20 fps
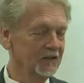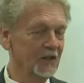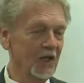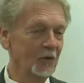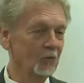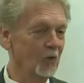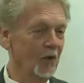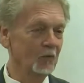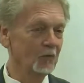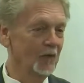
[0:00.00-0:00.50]
It's
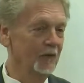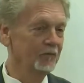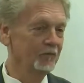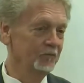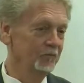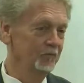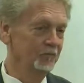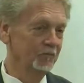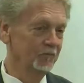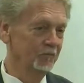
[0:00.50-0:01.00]
not what we've
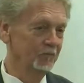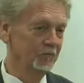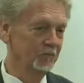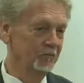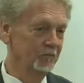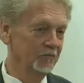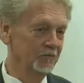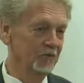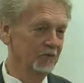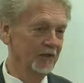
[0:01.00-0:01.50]

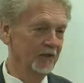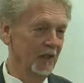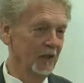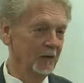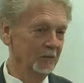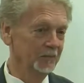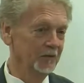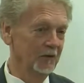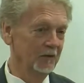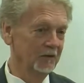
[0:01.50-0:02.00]

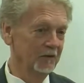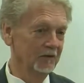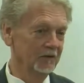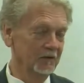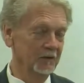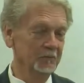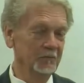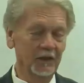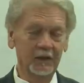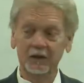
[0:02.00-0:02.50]
developed it
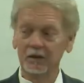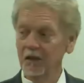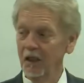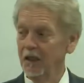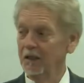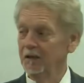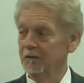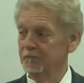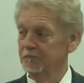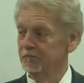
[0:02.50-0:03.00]
to mean.
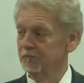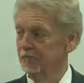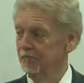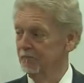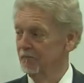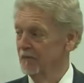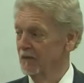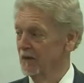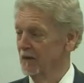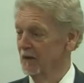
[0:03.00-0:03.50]
Like,
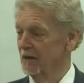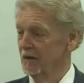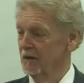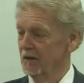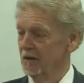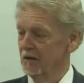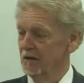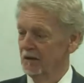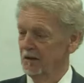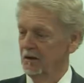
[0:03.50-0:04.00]

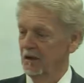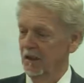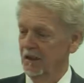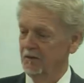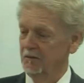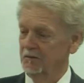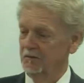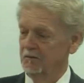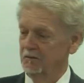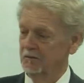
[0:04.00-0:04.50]

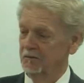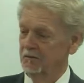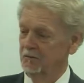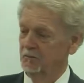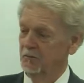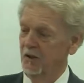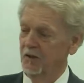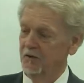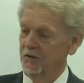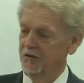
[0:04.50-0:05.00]
like
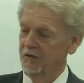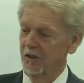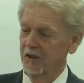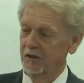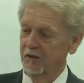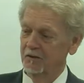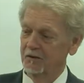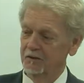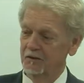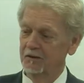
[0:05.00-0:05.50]
Brother
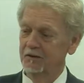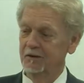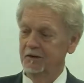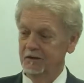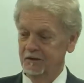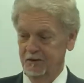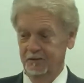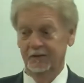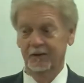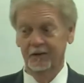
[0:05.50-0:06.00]
Dale,
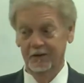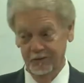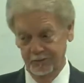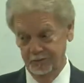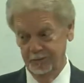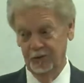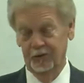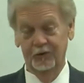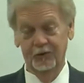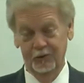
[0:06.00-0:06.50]
he's, he's
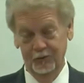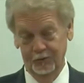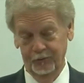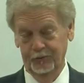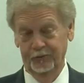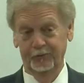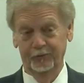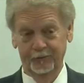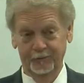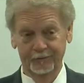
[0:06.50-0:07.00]

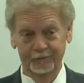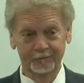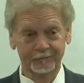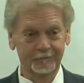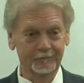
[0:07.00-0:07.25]
peculiar.